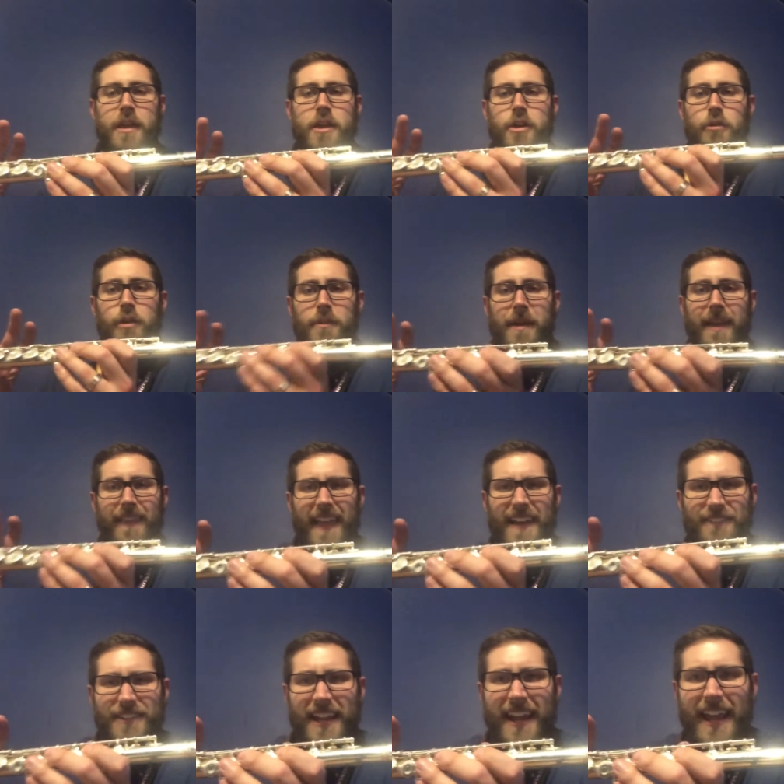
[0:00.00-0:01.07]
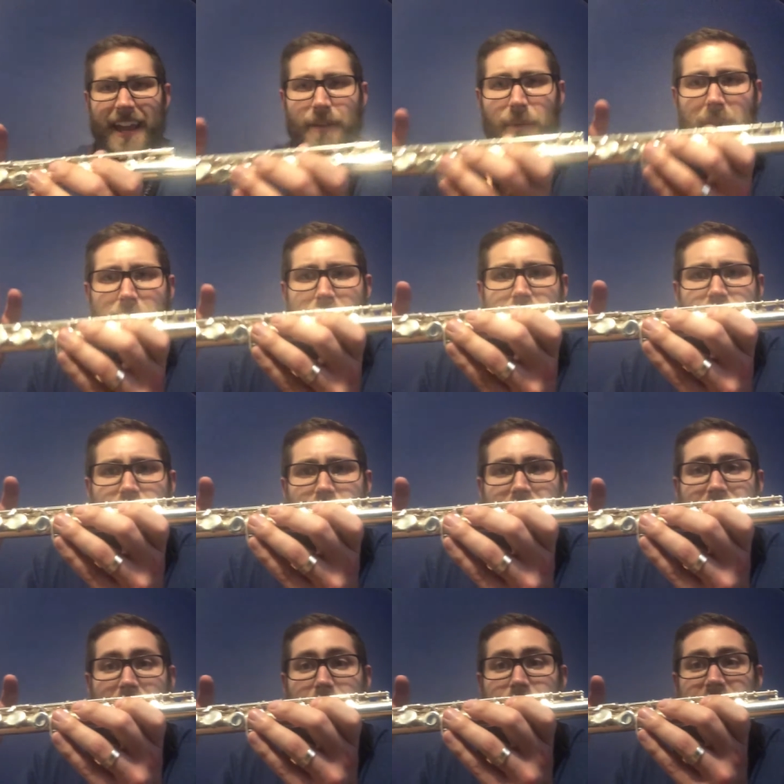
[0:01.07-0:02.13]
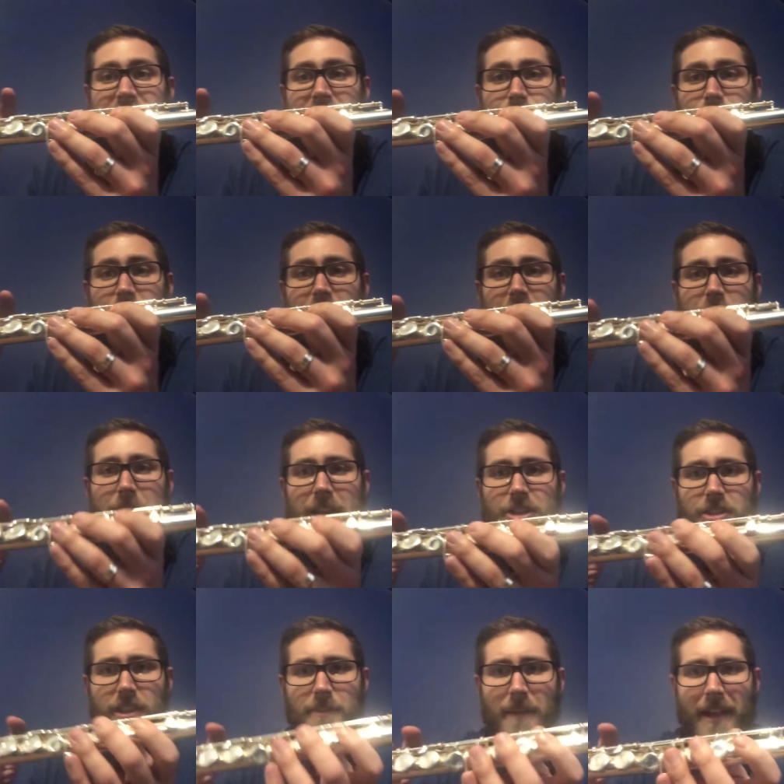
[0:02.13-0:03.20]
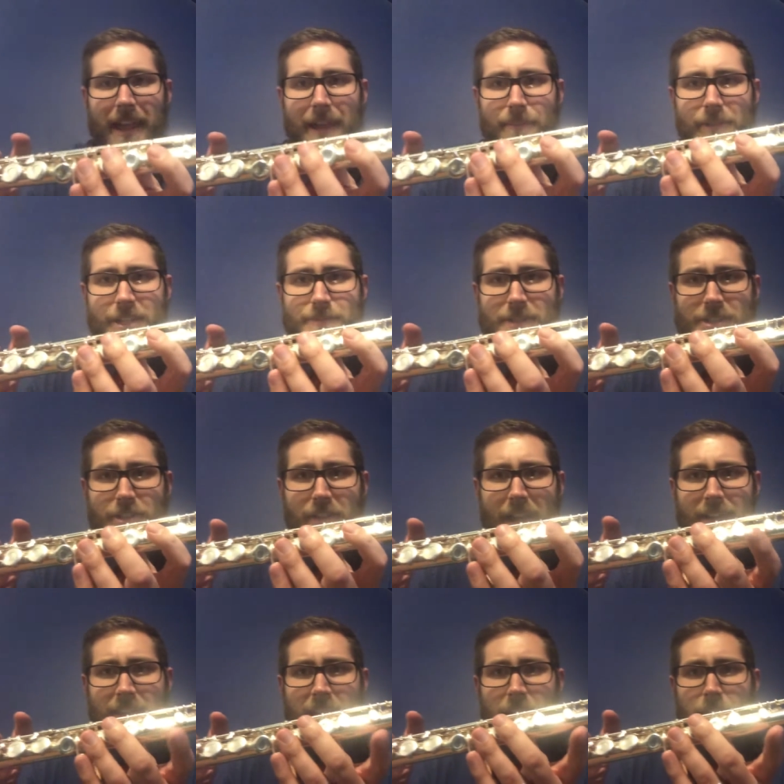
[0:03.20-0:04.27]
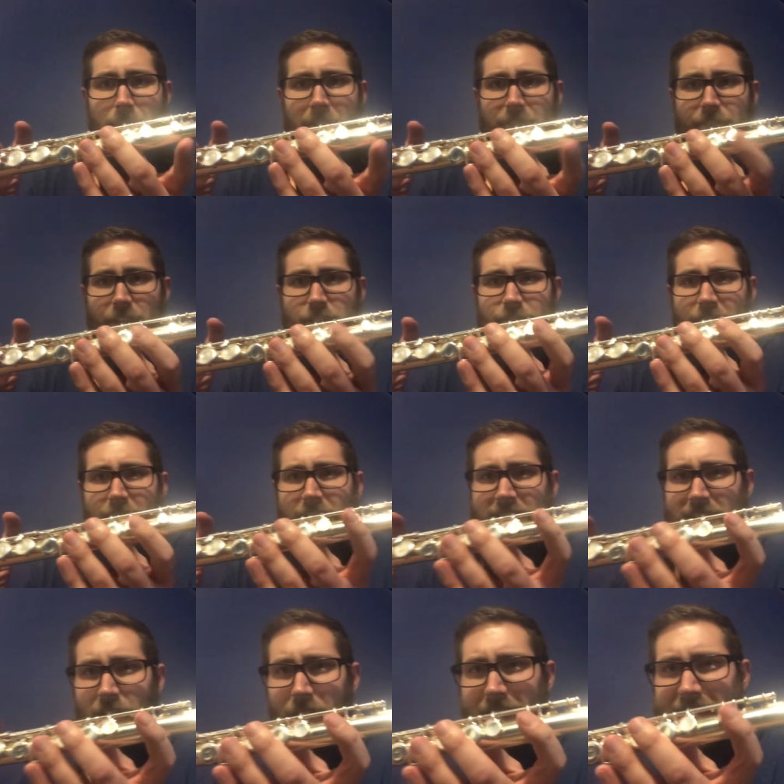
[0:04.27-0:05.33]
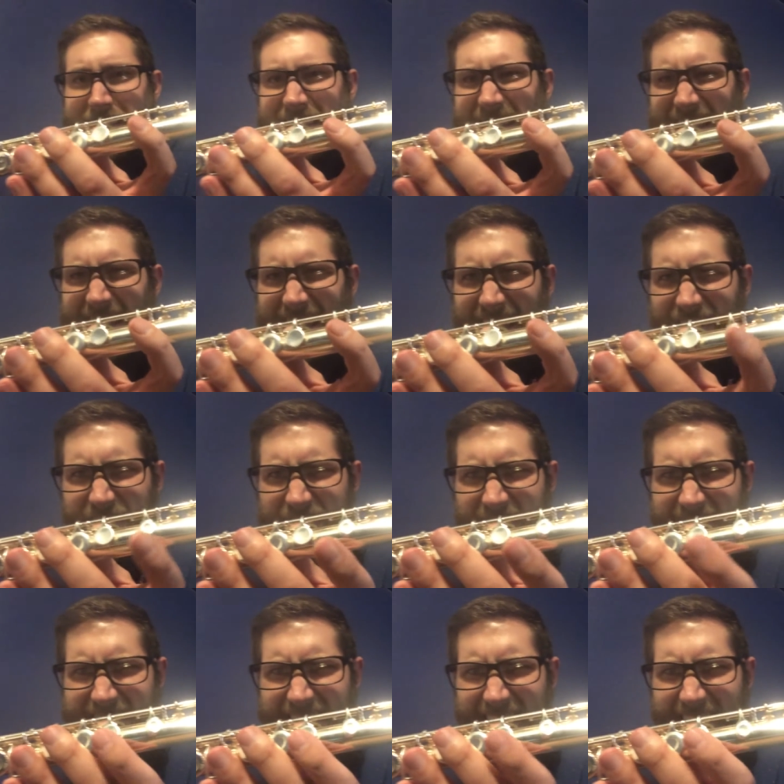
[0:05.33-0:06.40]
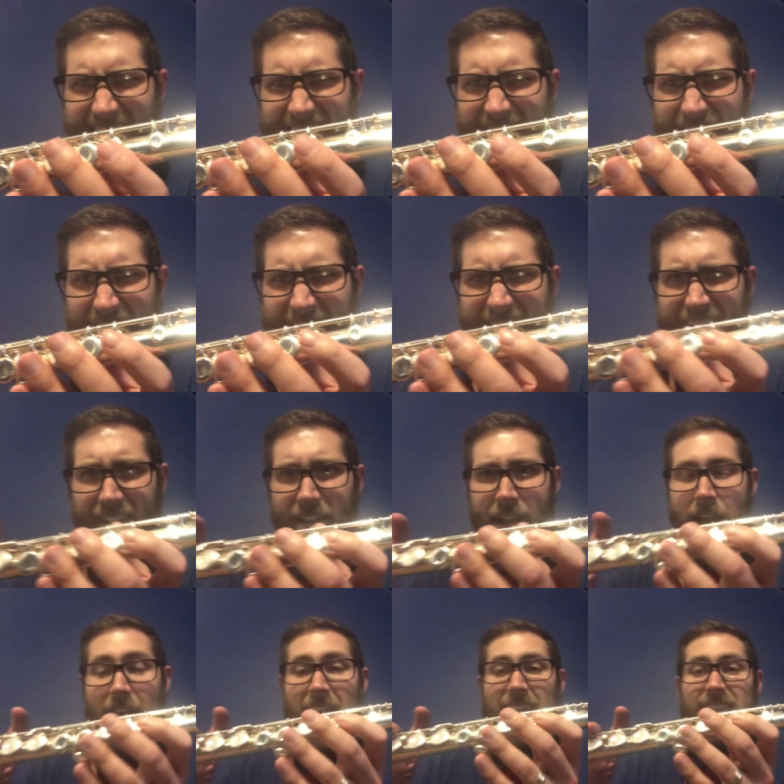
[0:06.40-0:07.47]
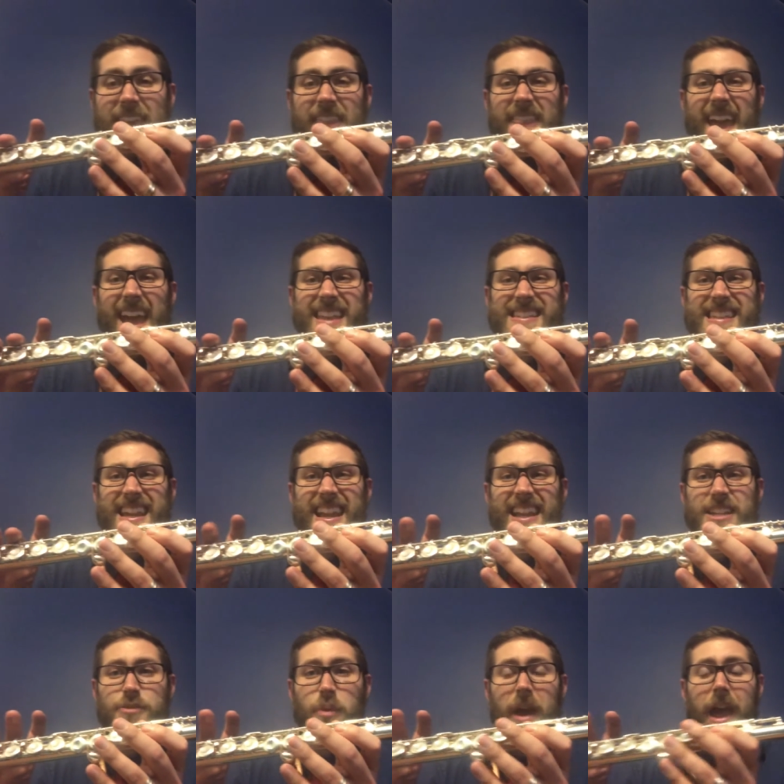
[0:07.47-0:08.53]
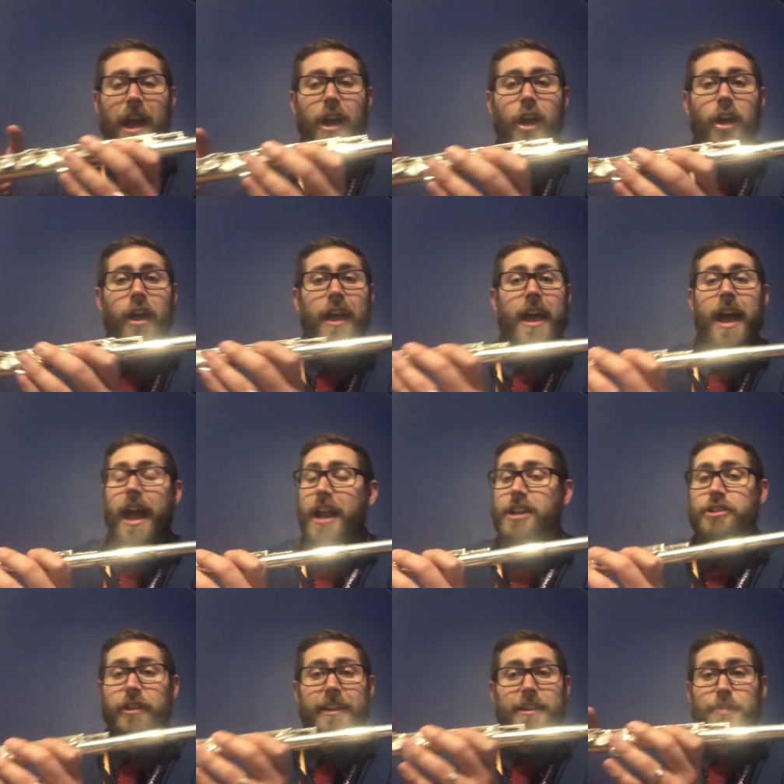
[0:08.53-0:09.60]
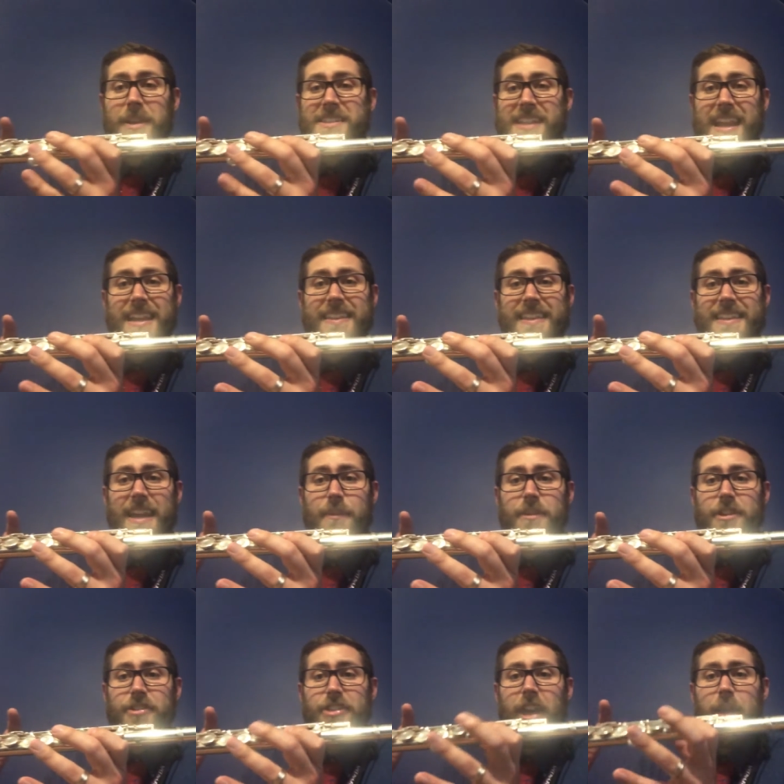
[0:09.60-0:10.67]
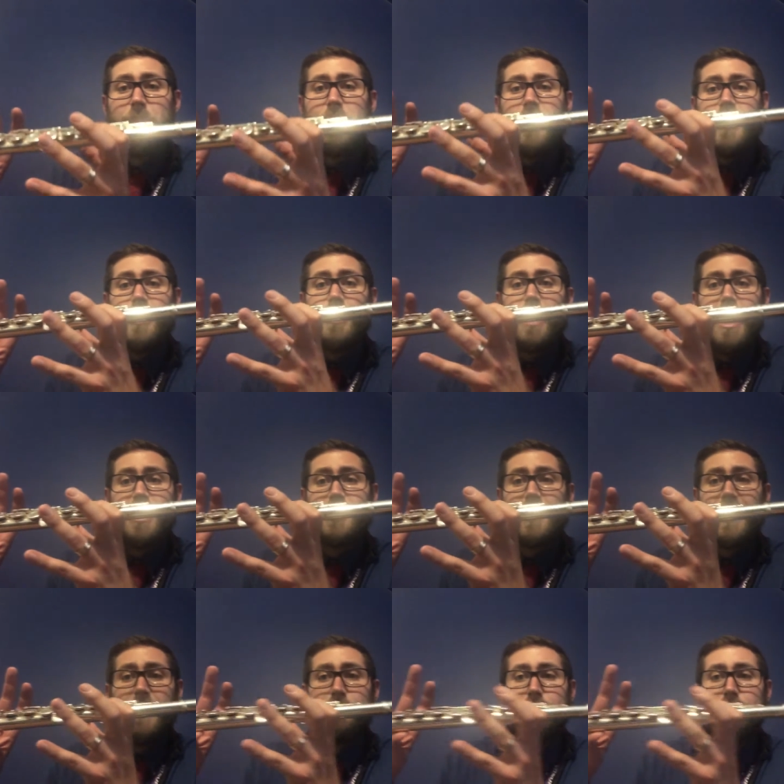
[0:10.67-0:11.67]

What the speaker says: With my left hand, what I'm going to do is I'm simply going to make sure that my hand placement's correct. My first finger doesn't go on this key, it goes on the second key right here, and then that's it as well. And you don't have to press anything down with your thumb. You're actually going to